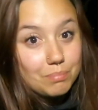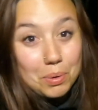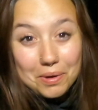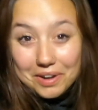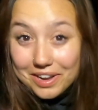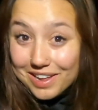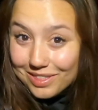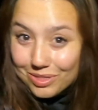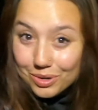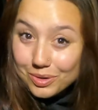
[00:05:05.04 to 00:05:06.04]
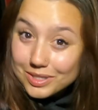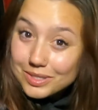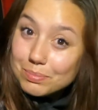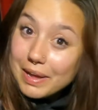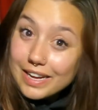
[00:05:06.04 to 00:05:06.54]
putting it through
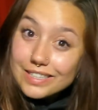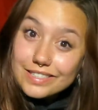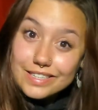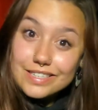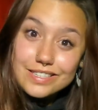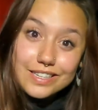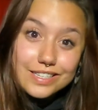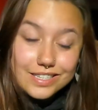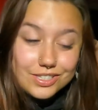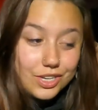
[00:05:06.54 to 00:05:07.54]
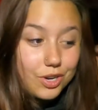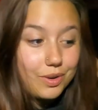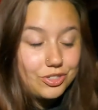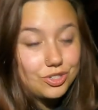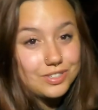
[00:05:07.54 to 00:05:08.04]
its paces. And this is the
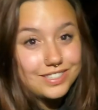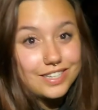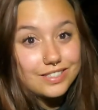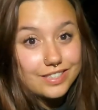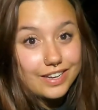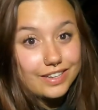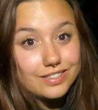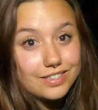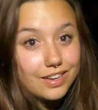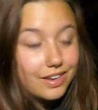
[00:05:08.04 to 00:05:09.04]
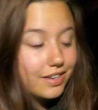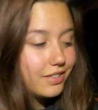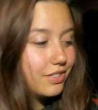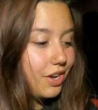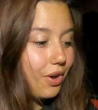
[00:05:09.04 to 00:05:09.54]
original
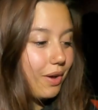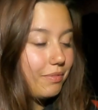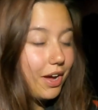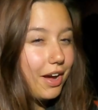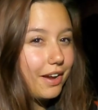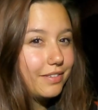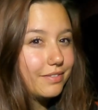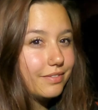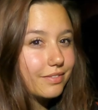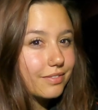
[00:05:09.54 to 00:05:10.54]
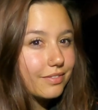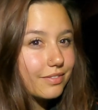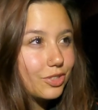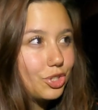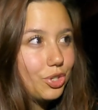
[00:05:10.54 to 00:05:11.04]
C6, so I'm not
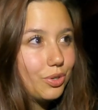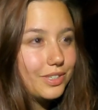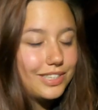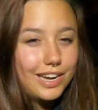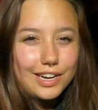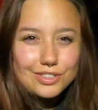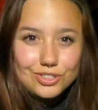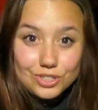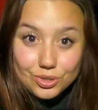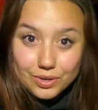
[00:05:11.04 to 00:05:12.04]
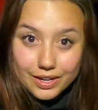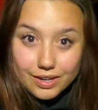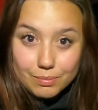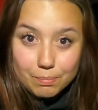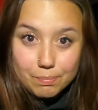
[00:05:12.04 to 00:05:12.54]
too attached to
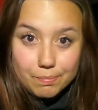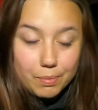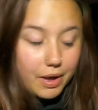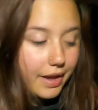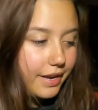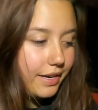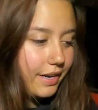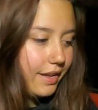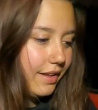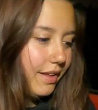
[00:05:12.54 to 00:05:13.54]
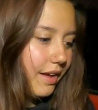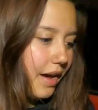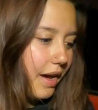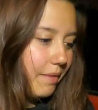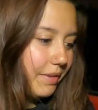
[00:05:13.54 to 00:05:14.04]
it, but
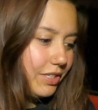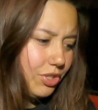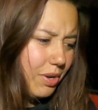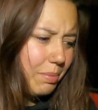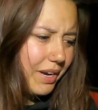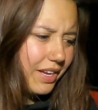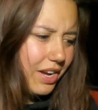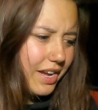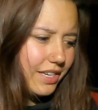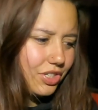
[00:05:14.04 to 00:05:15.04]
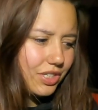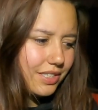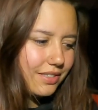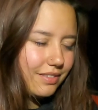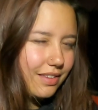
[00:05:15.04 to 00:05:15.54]
it's doing pretty good. It's just,
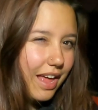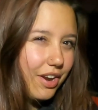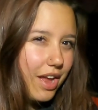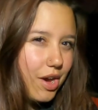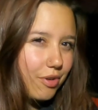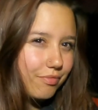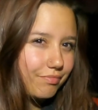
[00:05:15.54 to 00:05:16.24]
I don't know,